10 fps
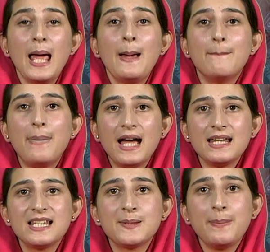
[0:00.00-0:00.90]
by
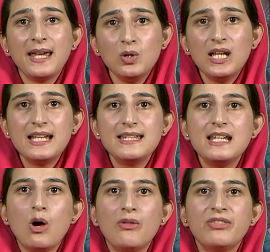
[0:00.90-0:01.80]
speculating
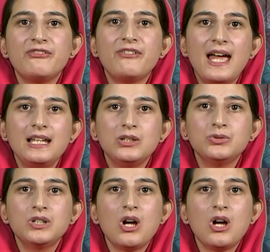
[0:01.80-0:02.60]
on the value